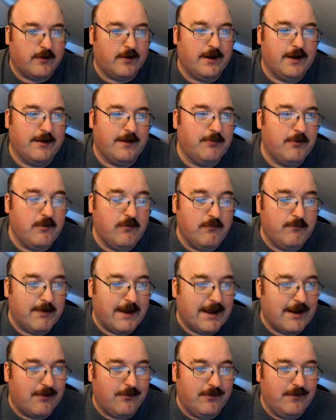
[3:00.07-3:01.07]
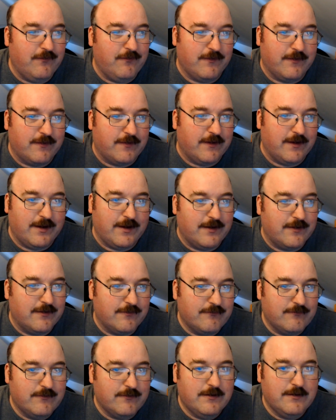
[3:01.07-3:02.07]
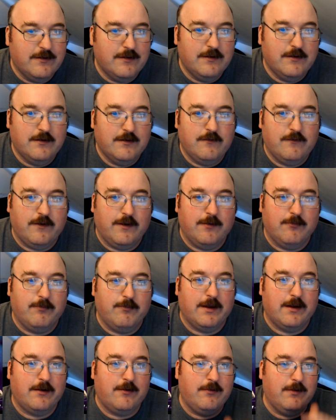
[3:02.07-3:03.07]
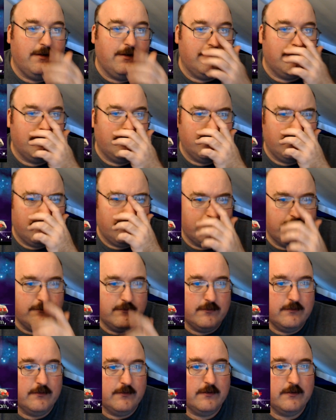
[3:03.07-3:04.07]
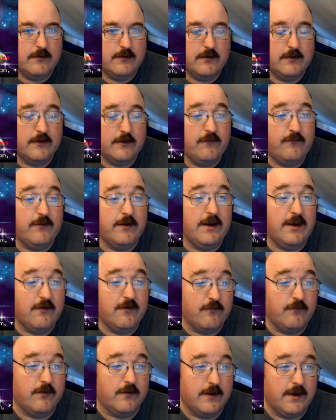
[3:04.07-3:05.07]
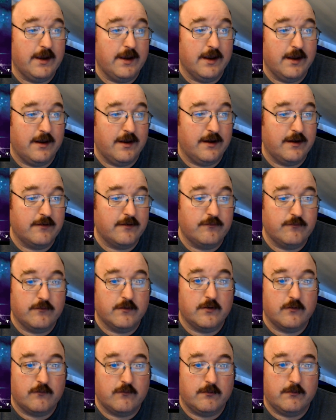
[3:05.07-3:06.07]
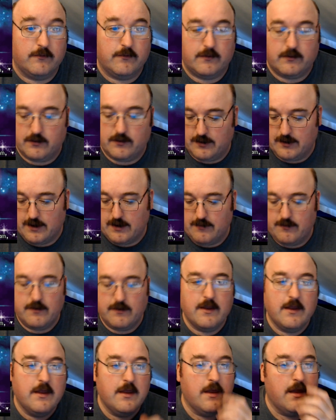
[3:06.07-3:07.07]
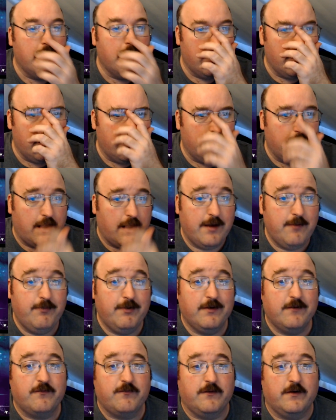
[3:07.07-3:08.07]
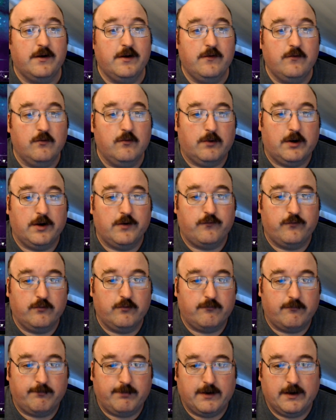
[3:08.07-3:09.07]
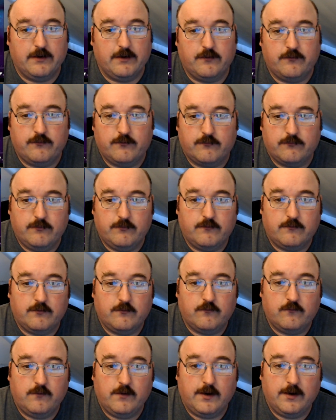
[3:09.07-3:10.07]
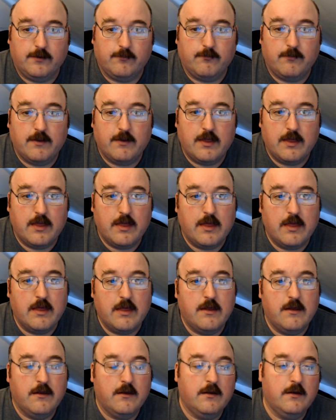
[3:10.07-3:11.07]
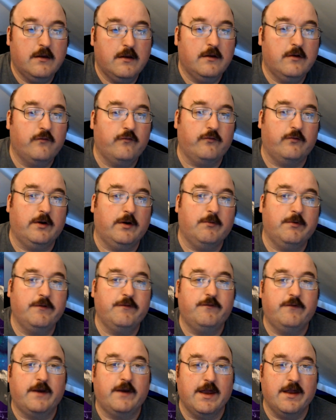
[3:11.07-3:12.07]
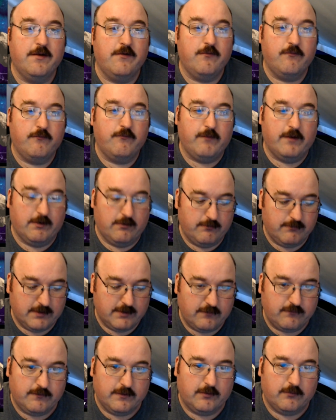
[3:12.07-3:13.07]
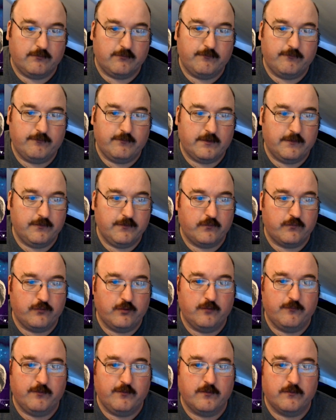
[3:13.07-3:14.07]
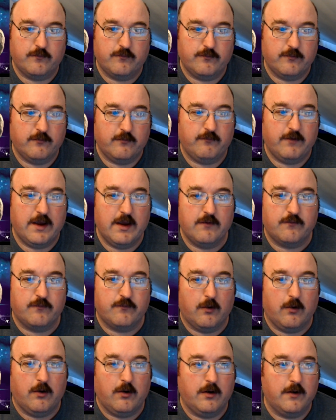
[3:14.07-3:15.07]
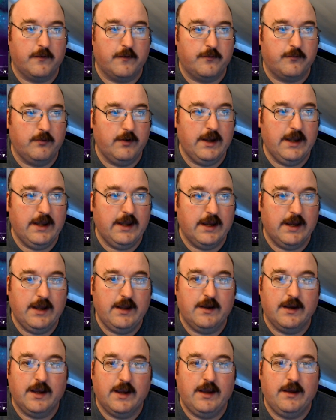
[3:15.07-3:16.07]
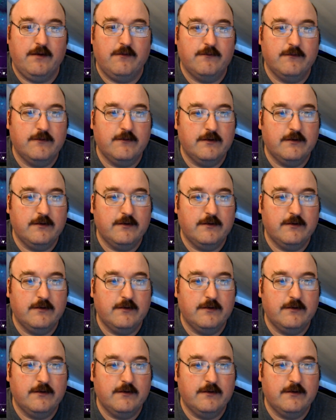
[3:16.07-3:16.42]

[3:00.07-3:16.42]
I had to put new batteries in the thing. The damn battery dies. At least it instantly connects the controller. I had been assigned to watch over biologics research team, so I once again found myself on the surface of SR-388.